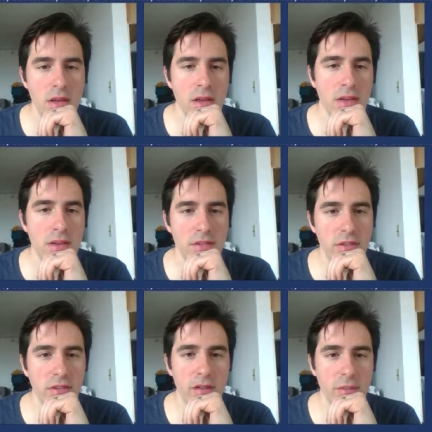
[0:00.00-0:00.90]
He can never
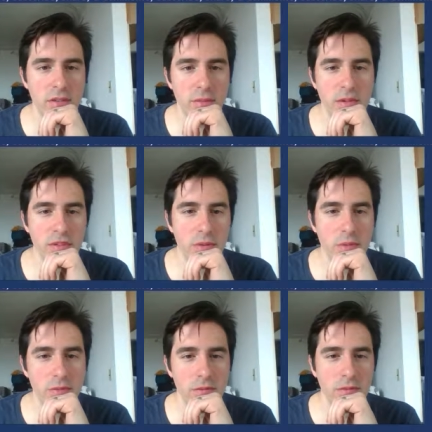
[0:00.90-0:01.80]
develop this bishop.
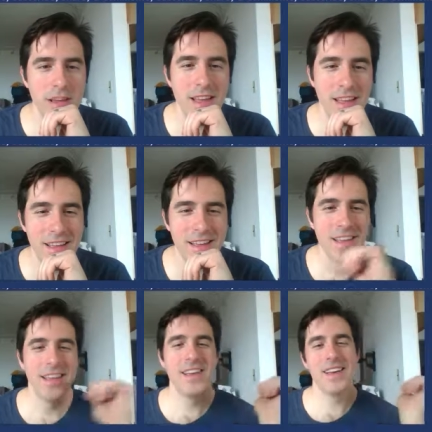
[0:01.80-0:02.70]

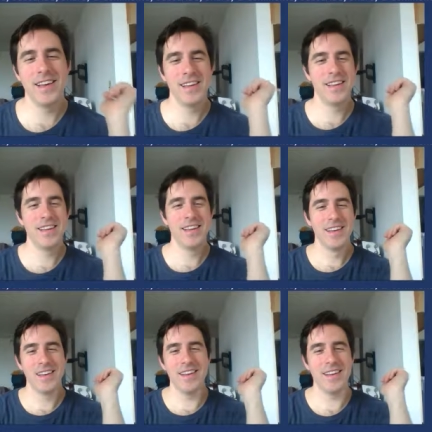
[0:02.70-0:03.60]
This
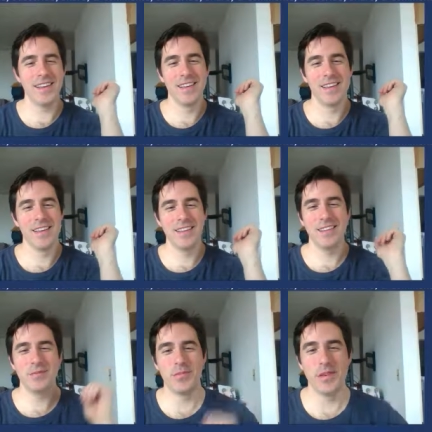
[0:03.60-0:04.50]

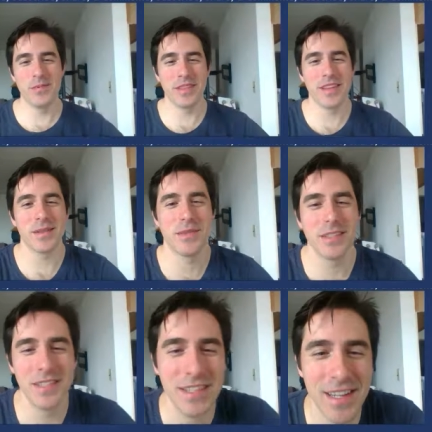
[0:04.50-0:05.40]
is a pretty pathetic
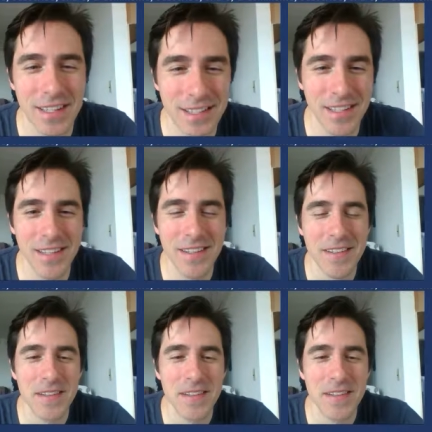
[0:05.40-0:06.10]
position, actually.